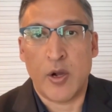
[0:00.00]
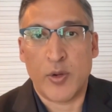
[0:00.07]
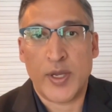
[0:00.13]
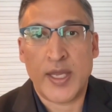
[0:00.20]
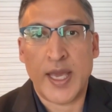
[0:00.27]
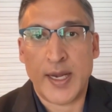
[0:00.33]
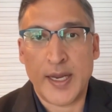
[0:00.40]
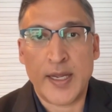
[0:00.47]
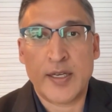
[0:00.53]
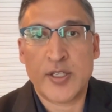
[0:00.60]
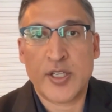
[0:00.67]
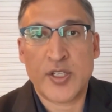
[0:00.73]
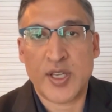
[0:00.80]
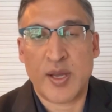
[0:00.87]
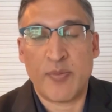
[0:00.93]
you know, getting
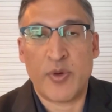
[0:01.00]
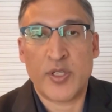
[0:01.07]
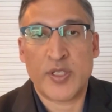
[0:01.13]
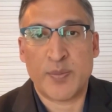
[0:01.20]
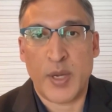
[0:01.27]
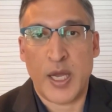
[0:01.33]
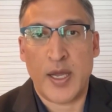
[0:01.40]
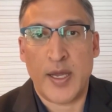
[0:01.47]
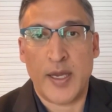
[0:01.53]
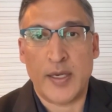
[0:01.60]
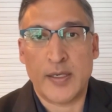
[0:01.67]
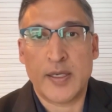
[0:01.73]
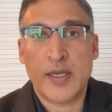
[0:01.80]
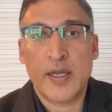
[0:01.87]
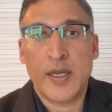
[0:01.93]
into someone's
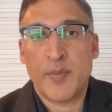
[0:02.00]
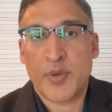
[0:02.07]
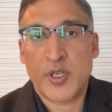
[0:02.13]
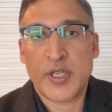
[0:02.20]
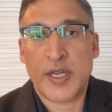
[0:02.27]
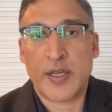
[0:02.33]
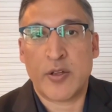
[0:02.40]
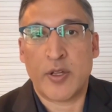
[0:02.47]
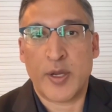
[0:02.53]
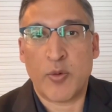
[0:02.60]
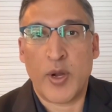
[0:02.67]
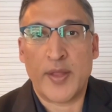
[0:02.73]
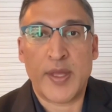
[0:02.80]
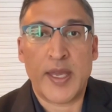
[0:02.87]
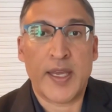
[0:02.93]
mind, particularly
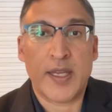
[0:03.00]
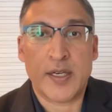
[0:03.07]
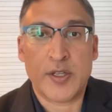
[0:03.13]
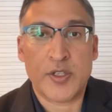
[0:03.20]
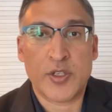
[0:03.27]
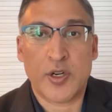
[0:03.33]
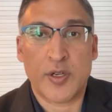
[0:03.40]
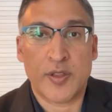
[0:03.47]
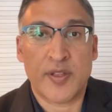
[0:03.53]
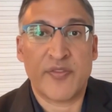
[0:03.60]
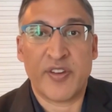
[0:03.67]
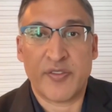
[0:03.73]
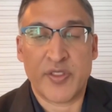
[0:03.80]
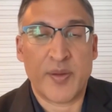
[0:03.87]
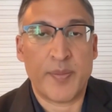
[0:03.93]
when they can assert the
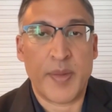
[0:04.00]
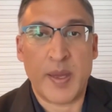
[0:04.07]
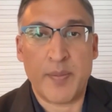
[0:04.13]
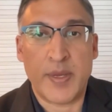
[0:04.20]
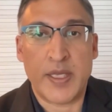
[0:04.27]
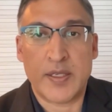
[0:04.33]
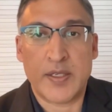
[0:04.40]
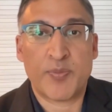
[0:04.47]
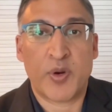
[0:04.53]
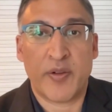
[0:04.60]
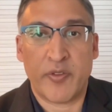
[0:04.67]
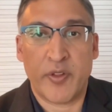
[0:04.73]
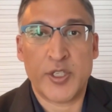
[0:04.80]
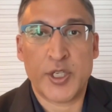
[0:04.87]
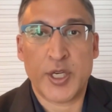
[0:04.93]
Fifth Amendment
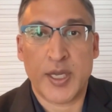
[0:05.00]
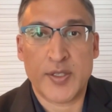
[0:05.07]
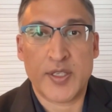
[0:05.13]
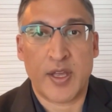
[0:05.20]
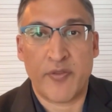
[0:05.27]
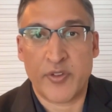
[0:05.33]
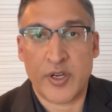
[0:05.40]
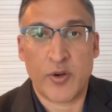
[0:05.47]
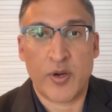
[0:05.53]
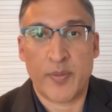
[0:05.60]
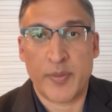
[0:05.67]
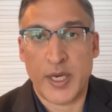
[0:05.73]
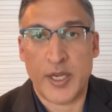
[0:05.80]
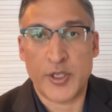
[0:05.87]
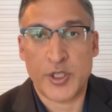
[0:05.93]
privilege against
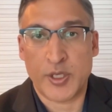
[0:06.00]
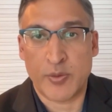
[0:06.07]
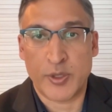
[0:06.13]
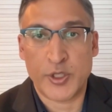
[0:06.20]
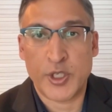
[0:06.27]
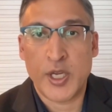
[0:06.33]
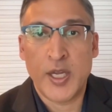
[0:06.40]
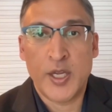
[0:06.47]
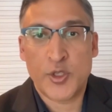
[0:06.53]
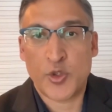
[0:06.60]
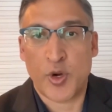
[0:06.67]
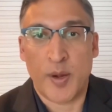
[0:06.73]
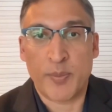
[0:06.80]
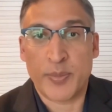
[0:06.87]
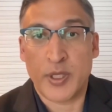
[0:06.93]
self-incrimination, which
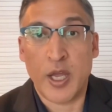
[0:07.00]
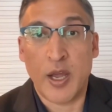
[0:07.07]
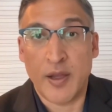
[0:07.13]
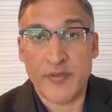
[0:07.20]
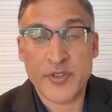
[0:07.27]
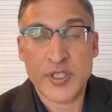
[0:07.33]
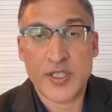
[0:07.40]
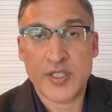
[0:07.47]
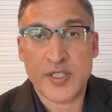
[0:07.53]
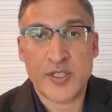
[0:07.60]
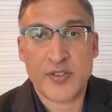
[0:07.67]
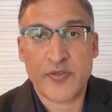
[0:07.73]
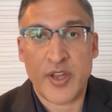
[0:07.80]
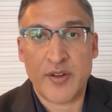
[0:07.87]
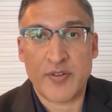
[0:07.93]
Trump loves. It's
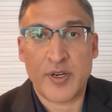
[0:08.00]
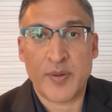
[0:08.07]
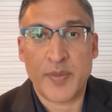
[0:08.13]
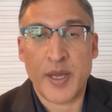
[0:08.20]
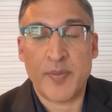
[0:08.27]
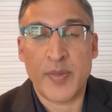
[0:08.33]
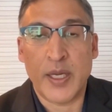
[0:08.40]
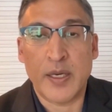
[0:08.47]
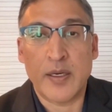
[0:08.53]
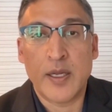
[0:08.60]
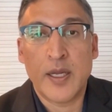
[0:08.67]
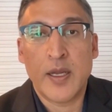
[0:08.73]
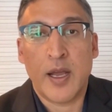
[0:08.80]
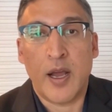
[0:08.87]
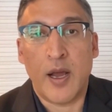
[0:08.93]
his favorite amendment.
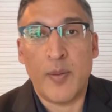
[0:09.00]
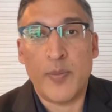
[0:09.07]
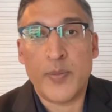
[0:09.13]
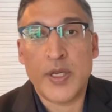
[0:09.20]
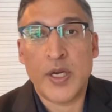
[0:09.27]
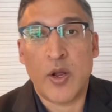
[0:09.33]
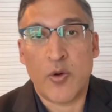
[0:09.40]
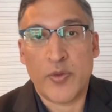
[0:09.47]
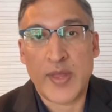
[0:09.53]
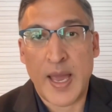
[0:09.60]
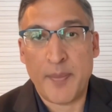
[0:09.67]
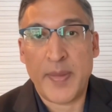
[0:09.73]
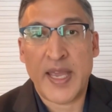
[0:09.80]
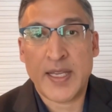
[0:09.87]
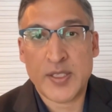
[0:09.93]
You know,
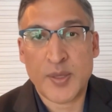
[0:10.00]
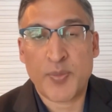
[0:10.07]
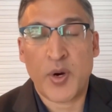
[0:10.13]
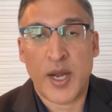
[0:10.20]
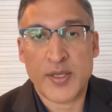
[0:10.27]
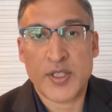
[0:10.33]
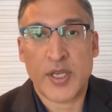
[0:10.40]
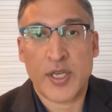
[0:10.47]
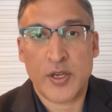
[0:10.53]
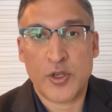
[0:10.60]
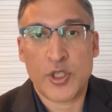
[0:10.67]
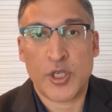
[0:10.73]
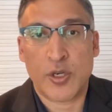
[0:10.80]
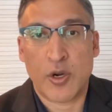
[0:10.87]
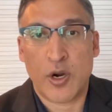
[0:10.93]
that makes the
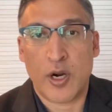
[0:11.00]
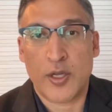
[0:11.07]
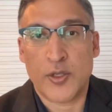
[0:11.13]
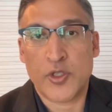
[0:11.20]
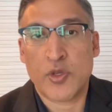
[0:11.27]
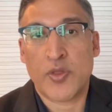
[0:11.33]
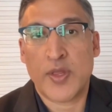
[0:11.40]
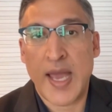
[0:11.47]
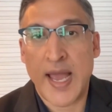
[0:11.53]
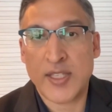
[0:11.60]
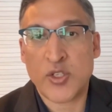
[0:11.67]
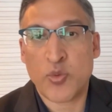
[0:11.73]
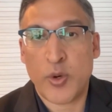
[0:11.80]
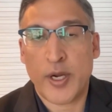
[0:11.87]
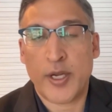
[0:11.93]
prosecution hard. So
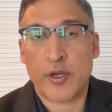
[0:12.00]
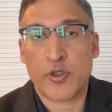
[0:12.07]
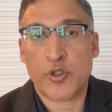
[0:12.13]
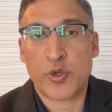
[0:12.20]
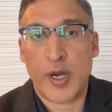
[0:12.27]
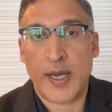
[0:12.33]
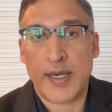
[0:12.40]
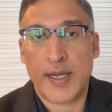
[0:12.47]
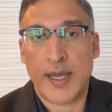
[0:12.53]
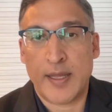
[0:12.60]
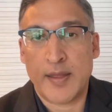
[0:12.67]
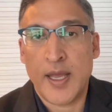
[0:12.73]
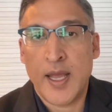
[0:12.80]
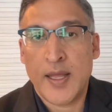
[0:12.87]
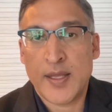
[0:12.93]
that's where you're trying to
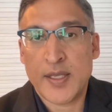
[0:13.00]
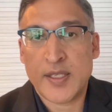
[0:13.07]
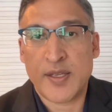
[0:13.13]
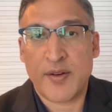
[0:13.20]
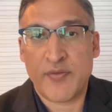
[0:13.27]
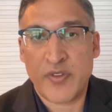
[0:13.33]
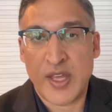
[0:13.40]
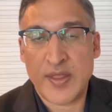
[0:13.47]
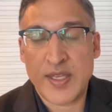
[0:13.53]
get this.